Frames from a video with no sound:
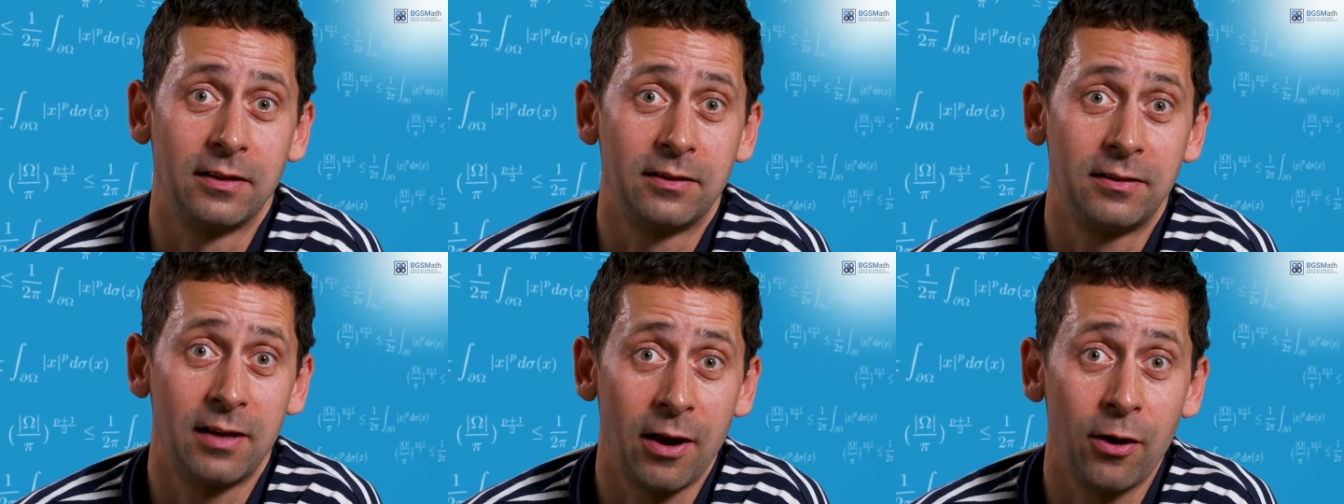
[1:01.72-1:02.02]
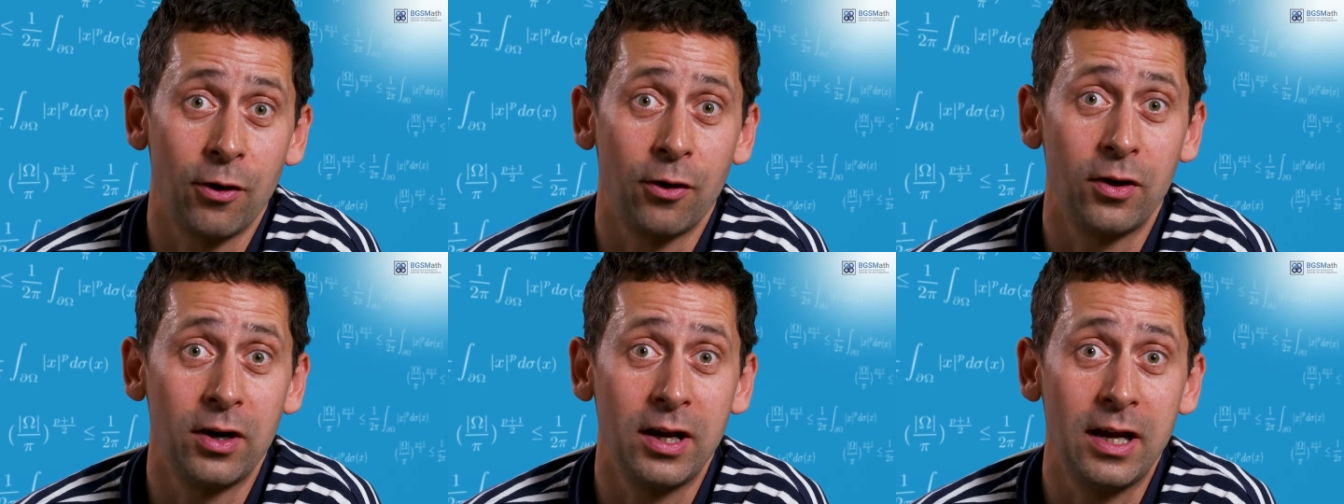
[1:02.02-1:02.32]
a
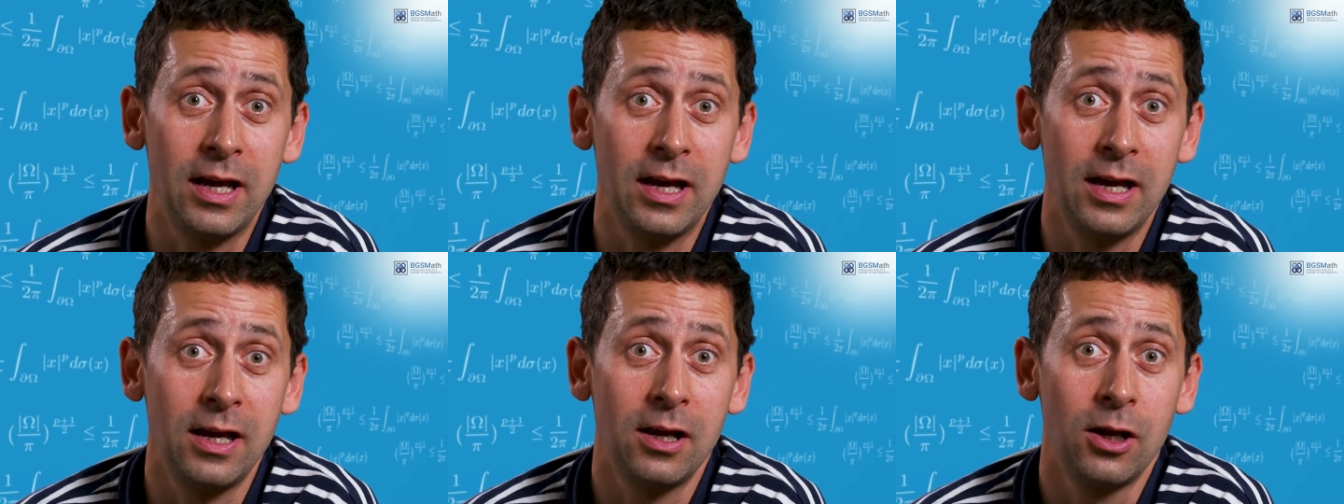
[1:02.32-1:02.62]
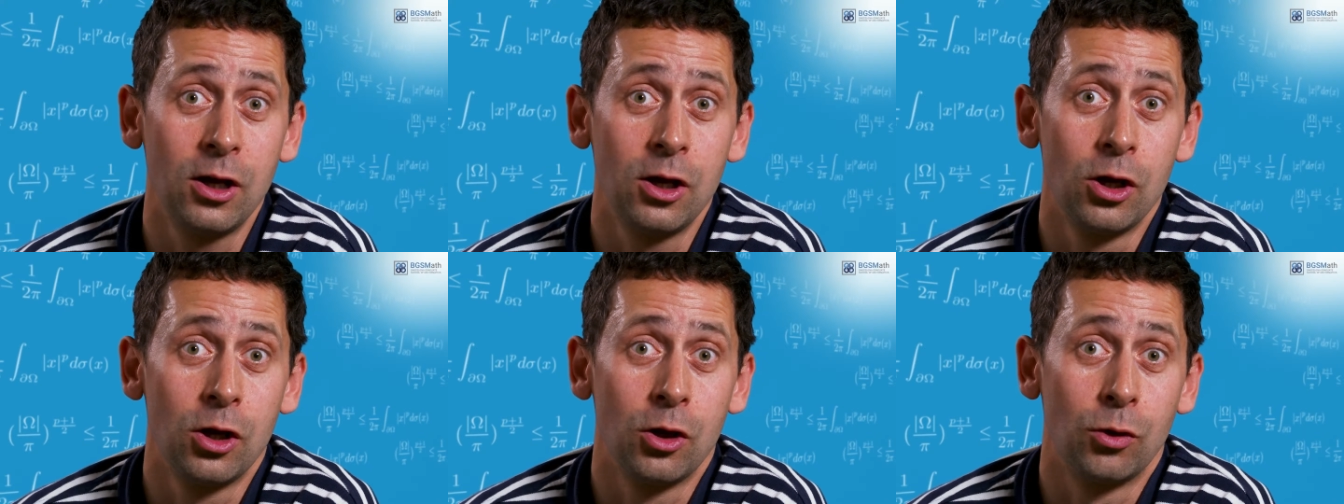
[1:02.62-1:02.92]
theory
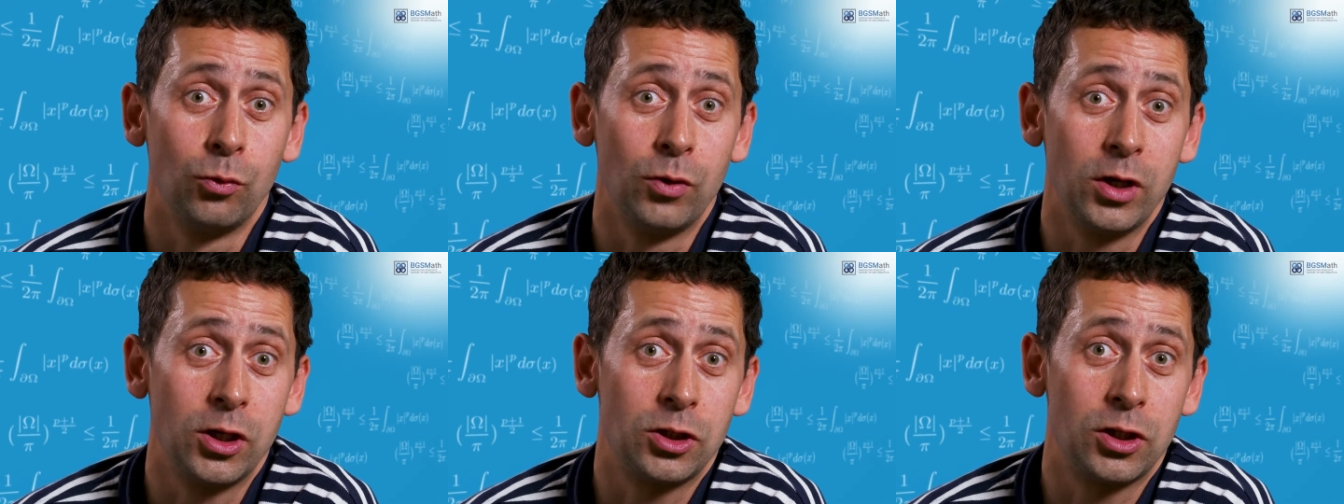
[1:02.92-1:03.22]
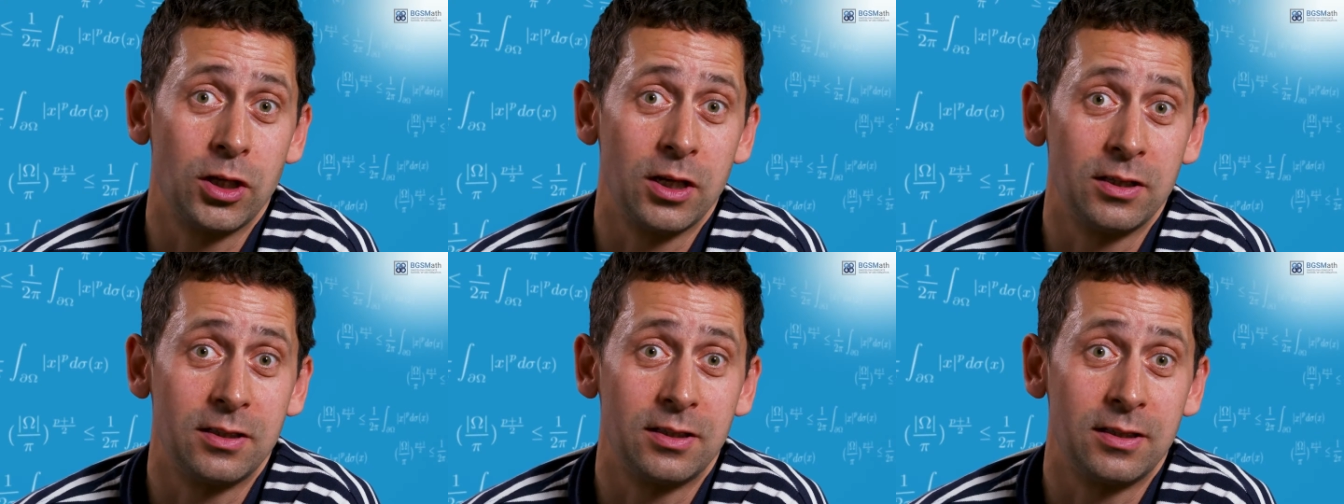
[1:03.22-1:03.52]

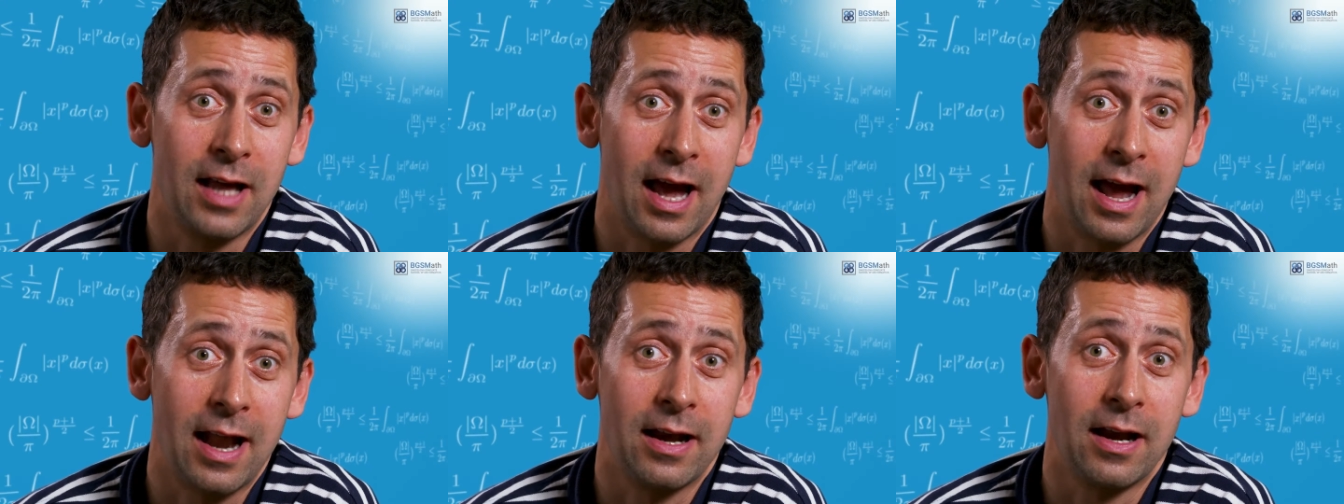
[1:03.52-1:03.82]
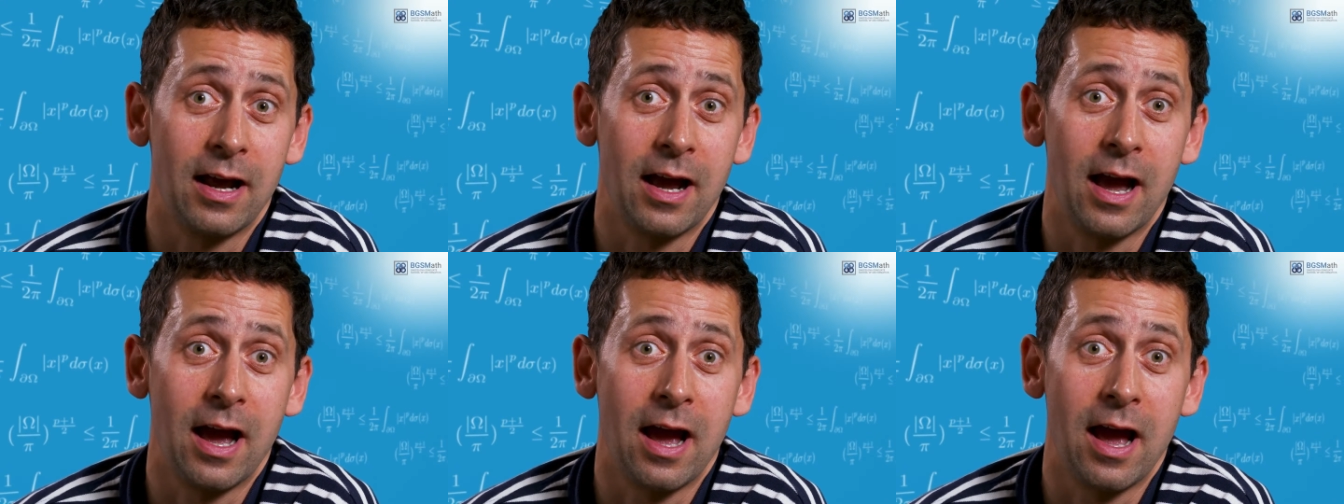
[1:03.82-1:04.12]
which is then
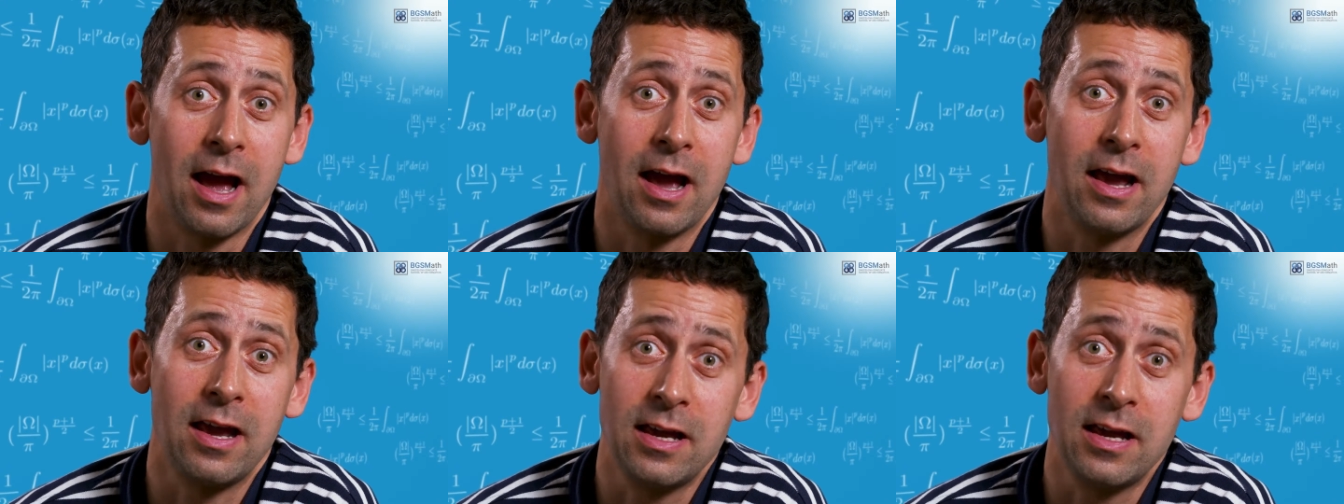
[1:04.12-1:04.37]
uh,